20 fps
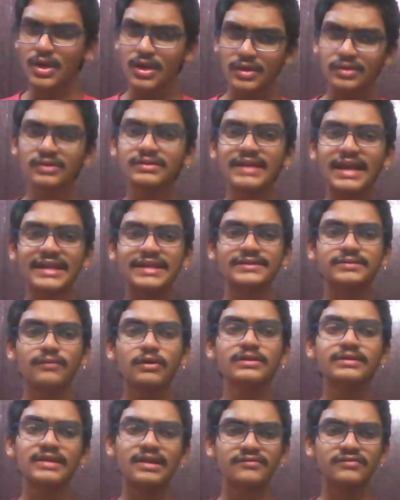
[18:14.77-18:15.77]
So that is
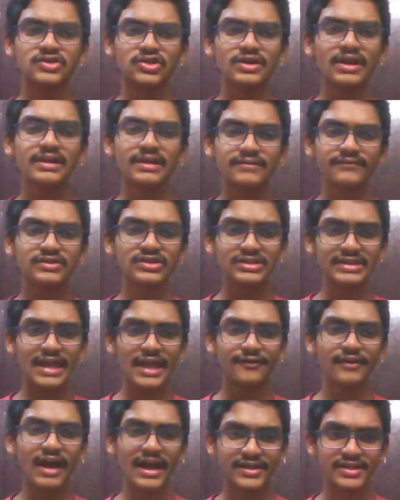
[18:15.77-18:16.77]
what which
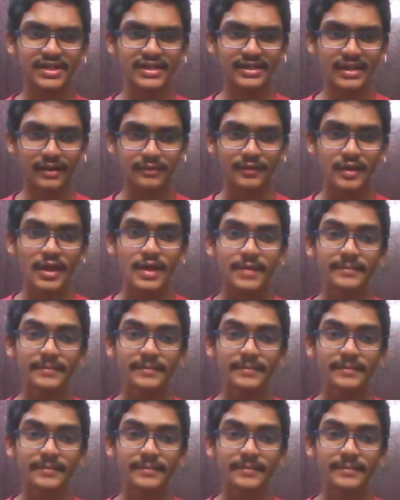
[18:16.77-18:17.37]
they have actually done.